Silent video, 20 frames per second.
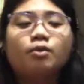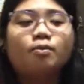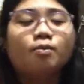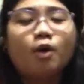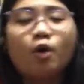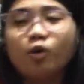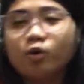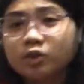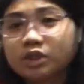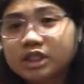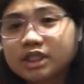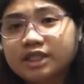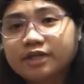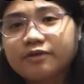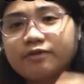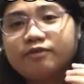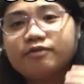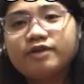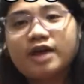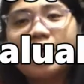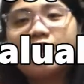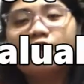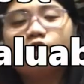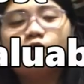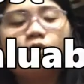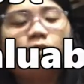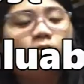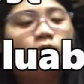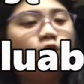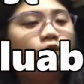most
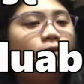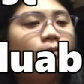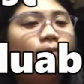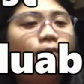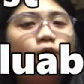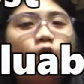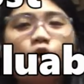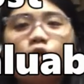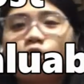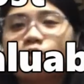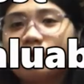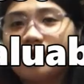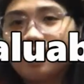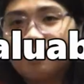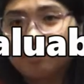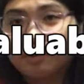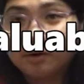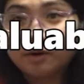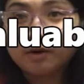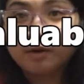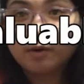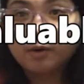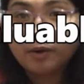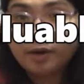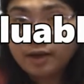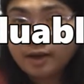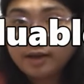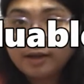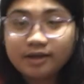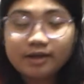valuable programmer,
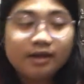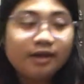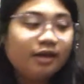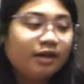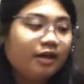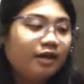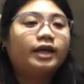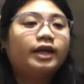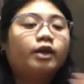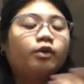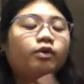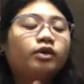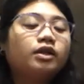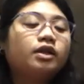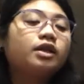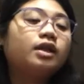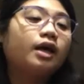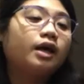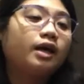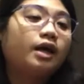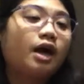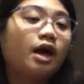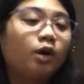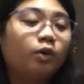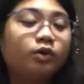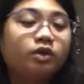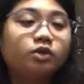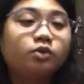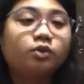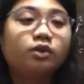okay? And I really like
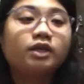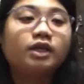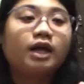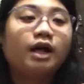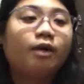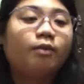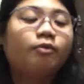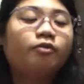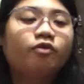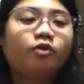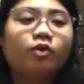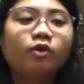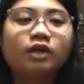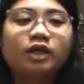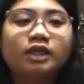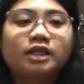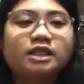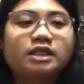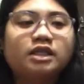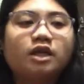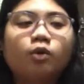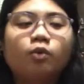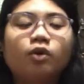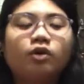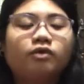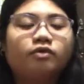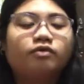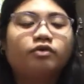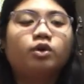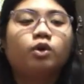how he's really helpful. Like he's not
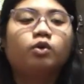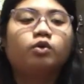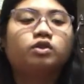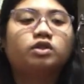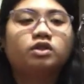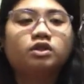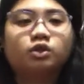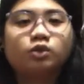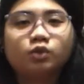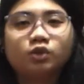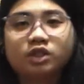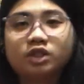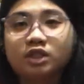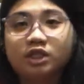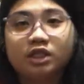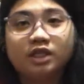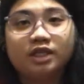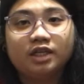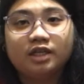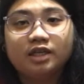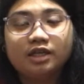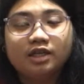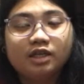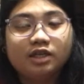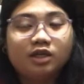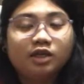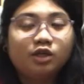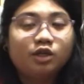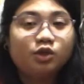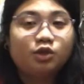one of those douchey
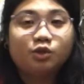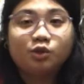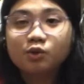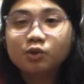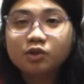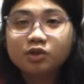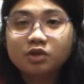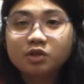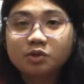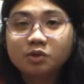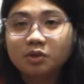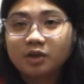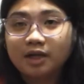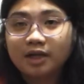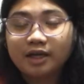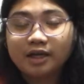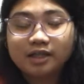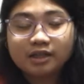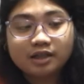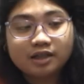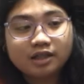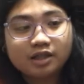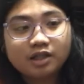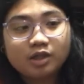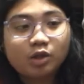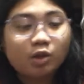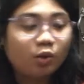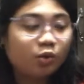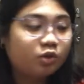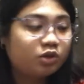dudes who like
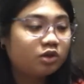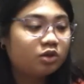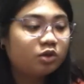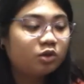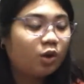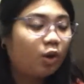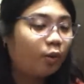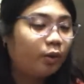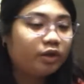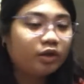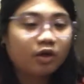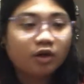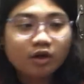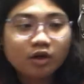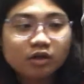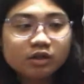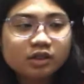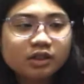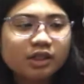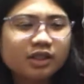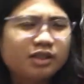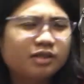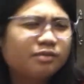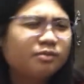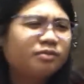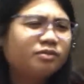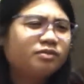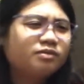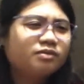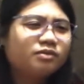those know-it-alls that
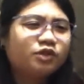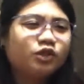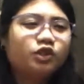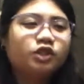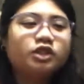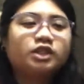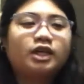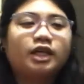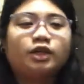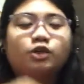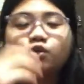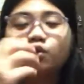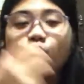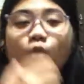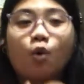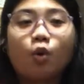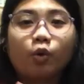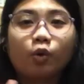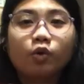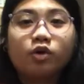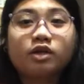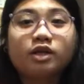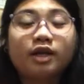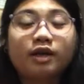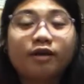they just like to hoard